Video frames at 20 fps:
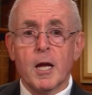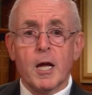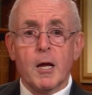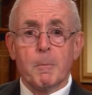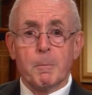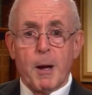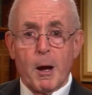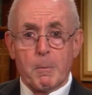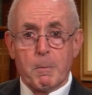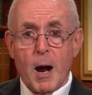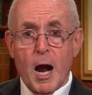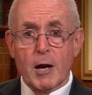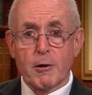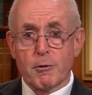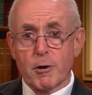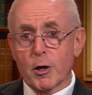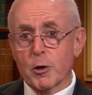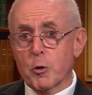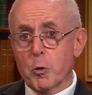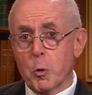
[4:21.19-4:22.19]

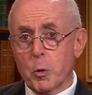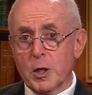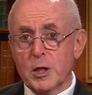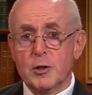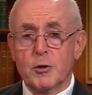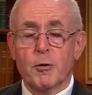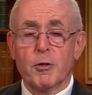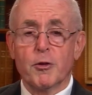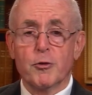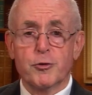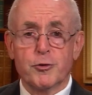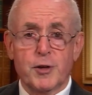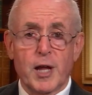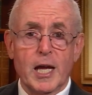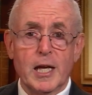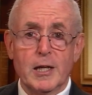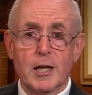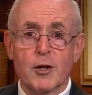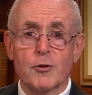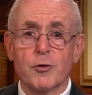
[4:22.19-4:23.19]
Palmyra, according to the
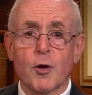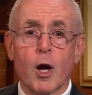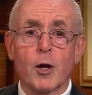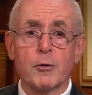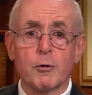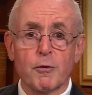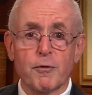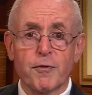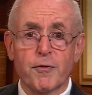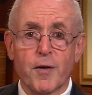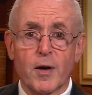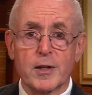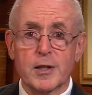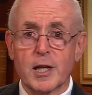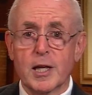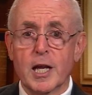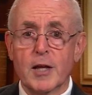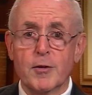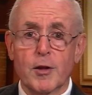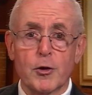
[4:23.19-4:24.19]
state, is
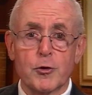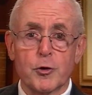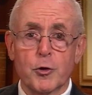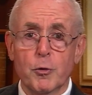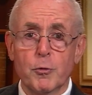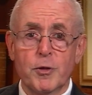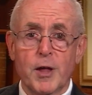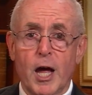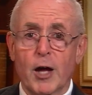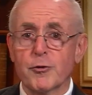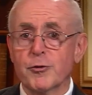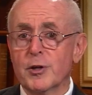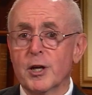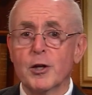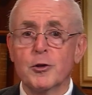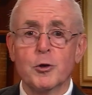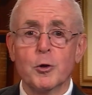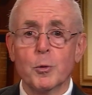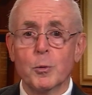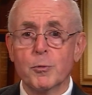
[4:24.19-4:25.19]
underfunded in the
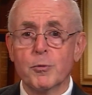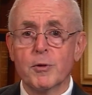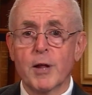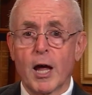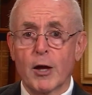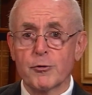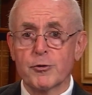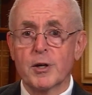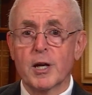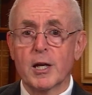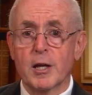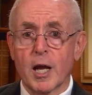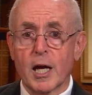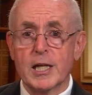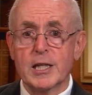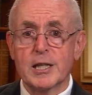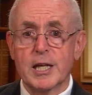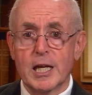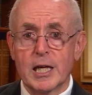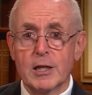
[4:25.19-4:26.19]

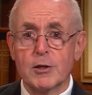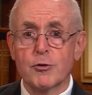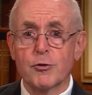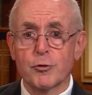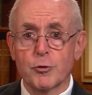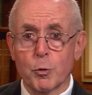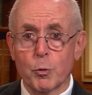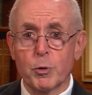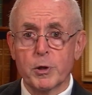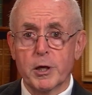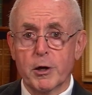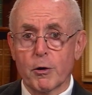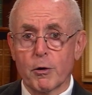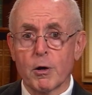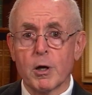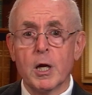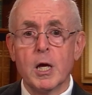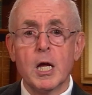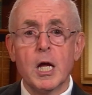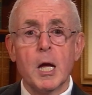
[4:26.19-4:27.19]
2019 school year
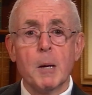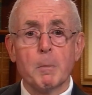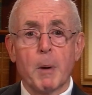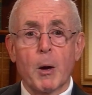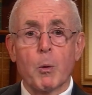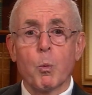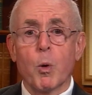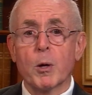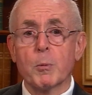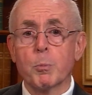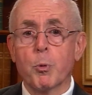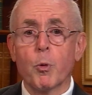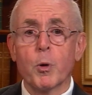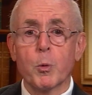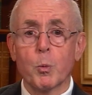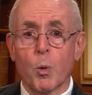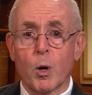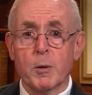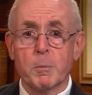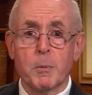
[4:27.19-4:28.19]
by
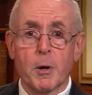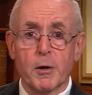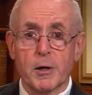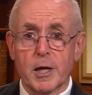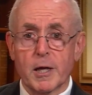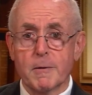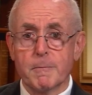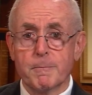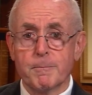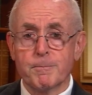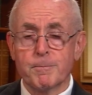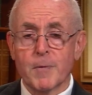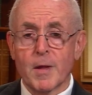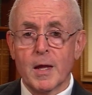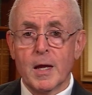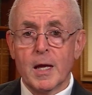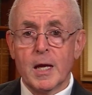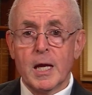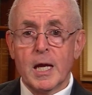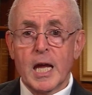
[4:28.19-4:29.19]
$1.1 million.
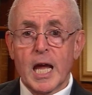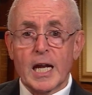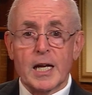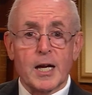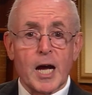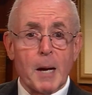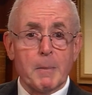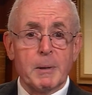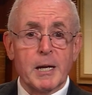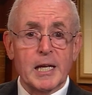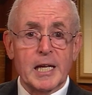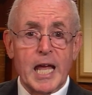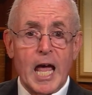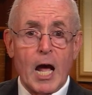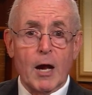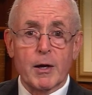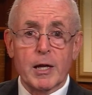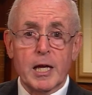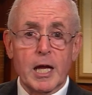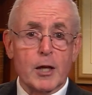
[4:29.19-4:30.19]
In Lebanon
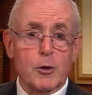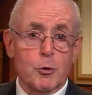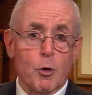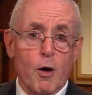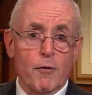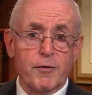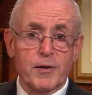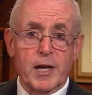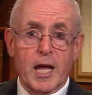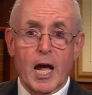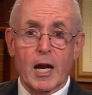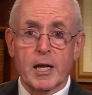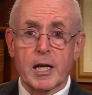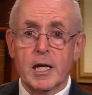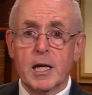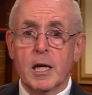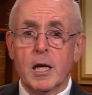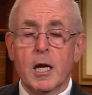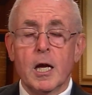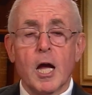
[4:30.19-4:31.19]
County and Dauphin County,
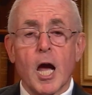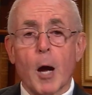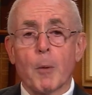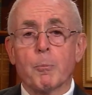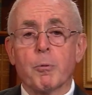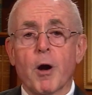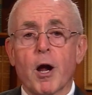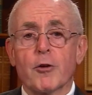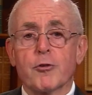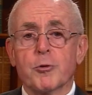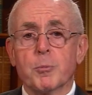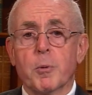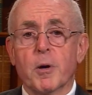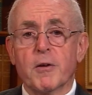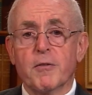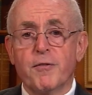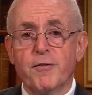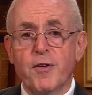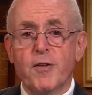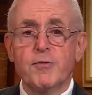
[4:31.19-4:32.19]
approximately
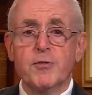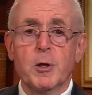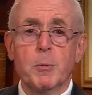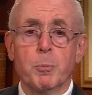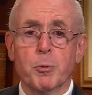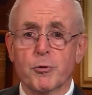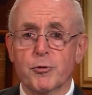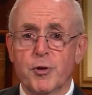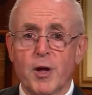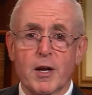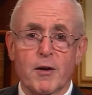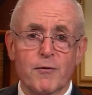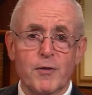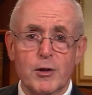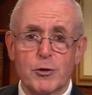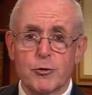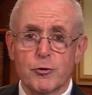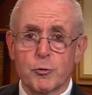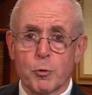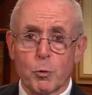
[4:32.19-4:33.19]
50% of
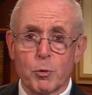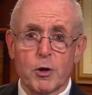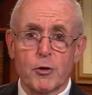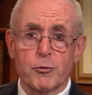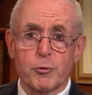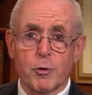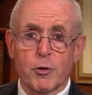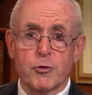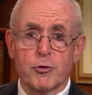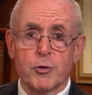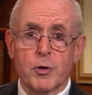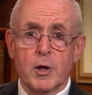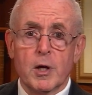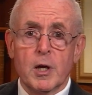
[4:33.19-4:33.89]
each school district's